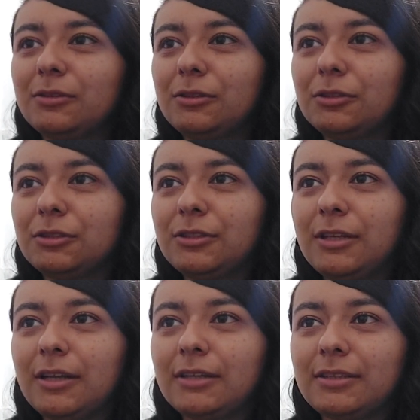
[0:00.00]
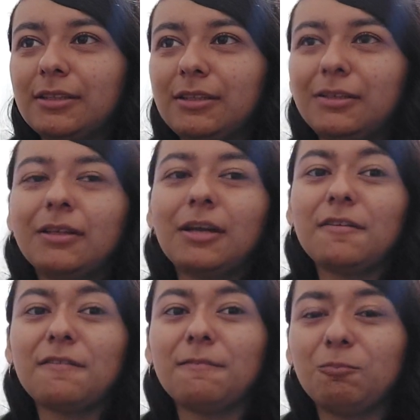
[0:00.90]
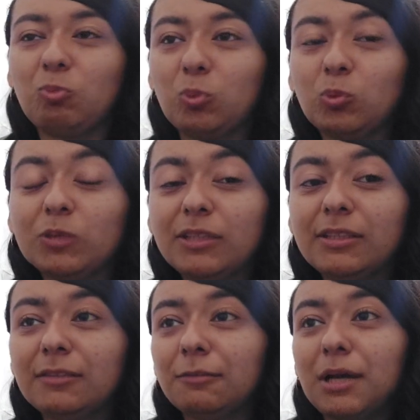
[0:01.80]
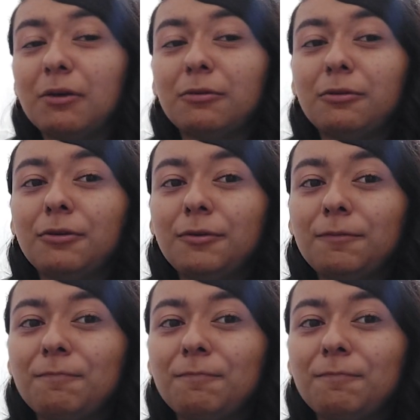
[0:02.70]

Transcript: Yoshida has any kind of real power.